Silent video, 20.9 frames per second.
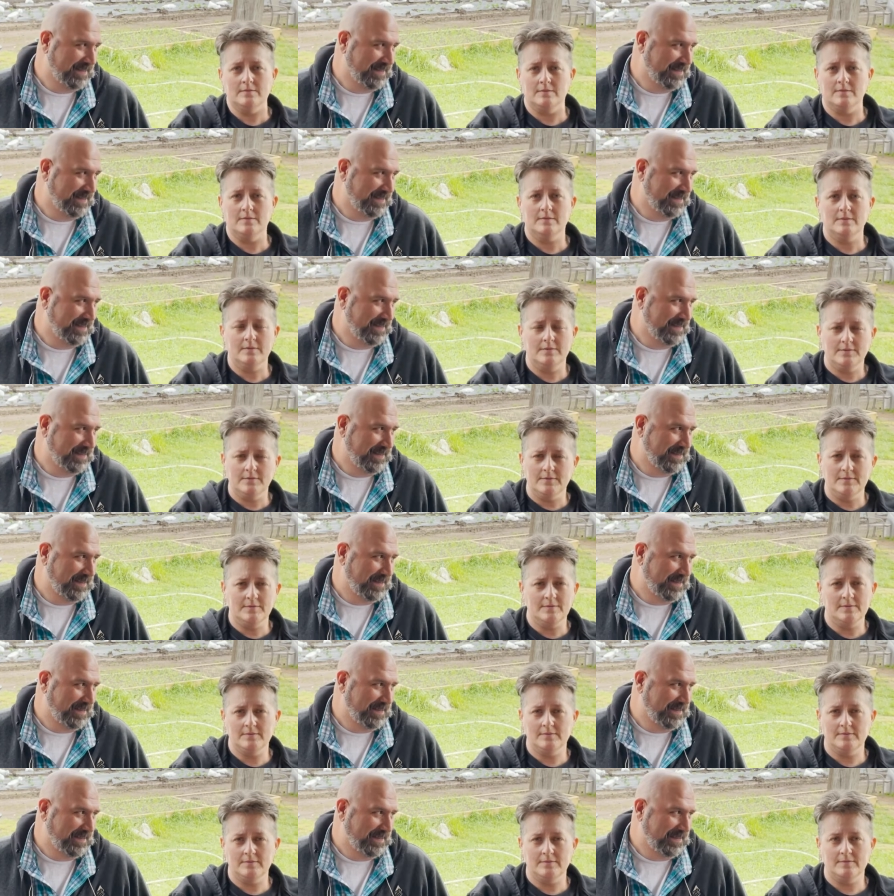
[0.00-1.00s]

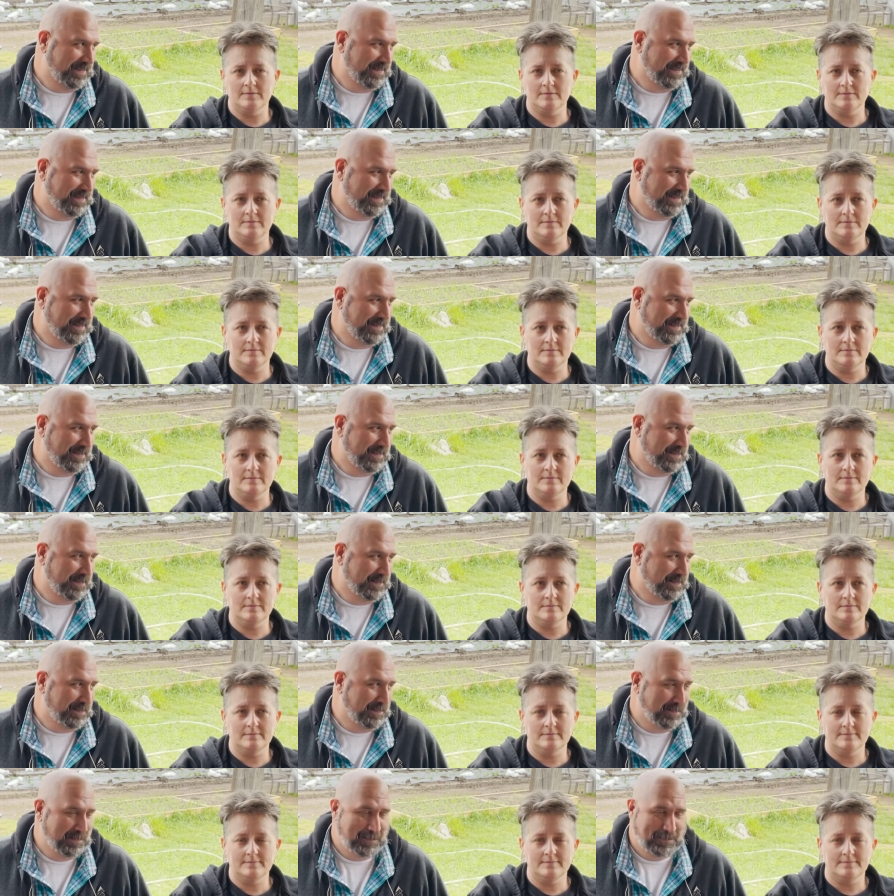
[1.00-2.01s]

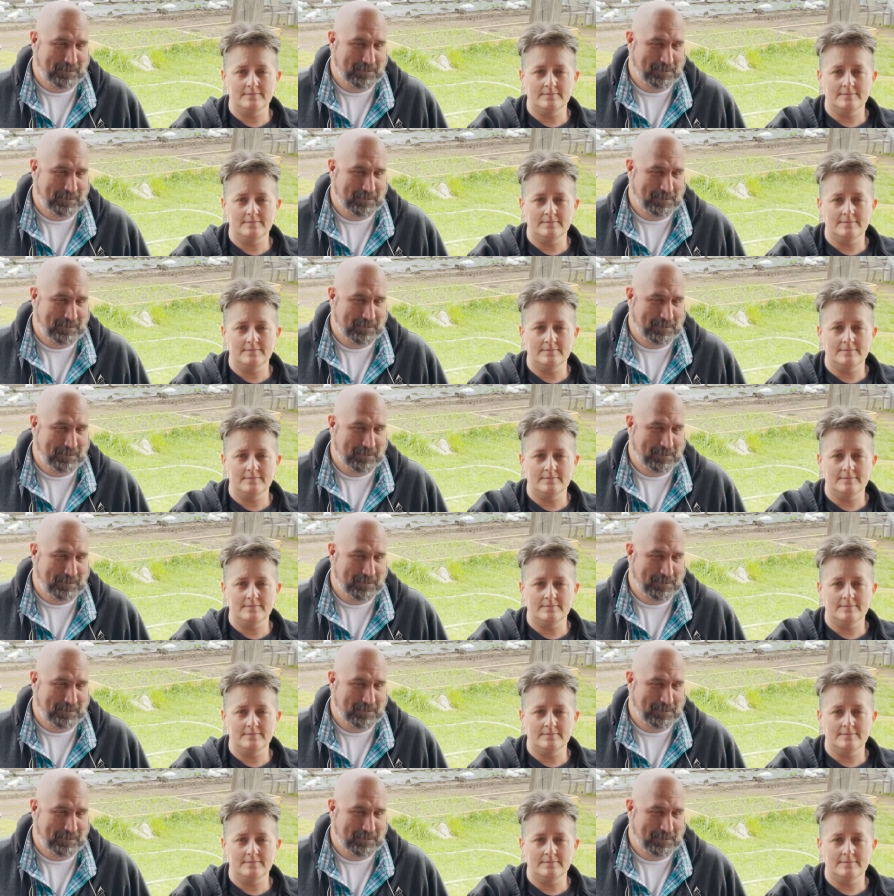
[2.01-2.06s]
(silence)